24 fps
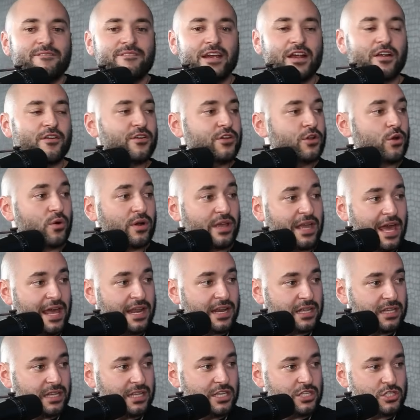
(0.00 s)
very
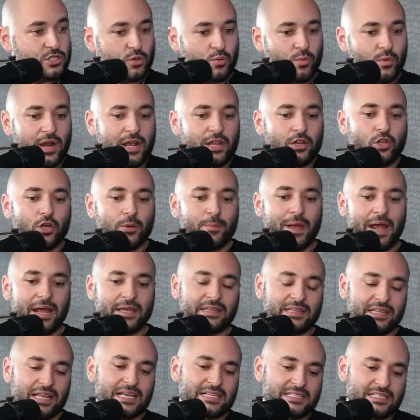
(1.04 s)
organically. So when I look back
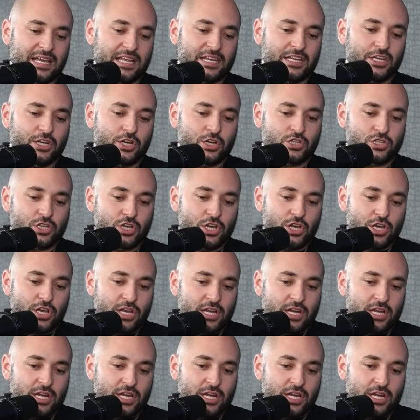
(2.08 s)
at the last 10 years